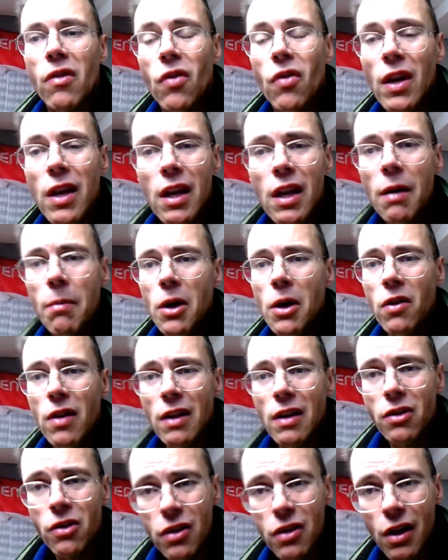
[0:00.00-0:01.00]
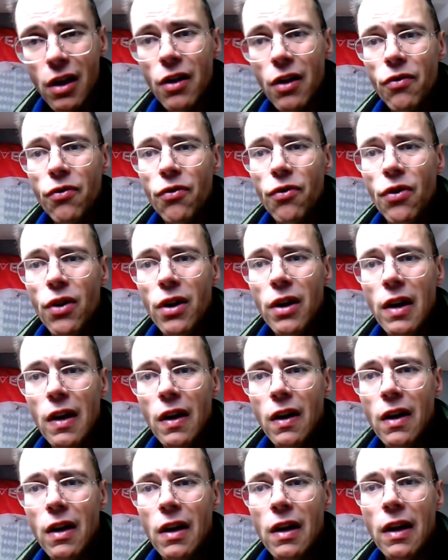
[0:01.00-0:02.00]
thinking about that stuff
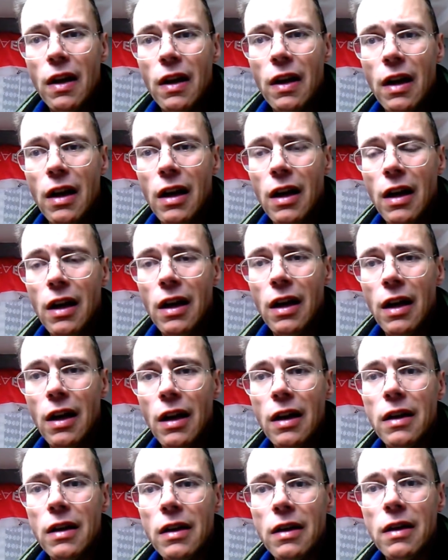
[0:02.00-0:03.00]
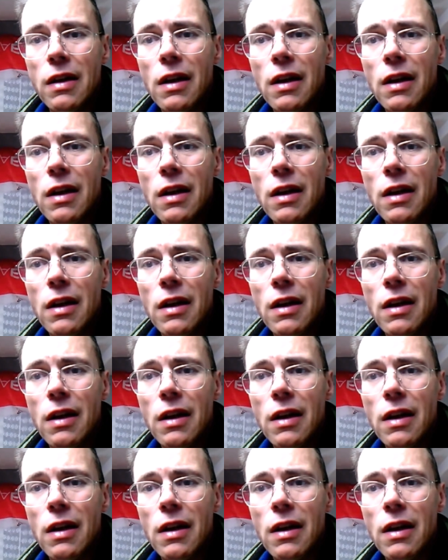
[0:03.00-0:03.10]
uh,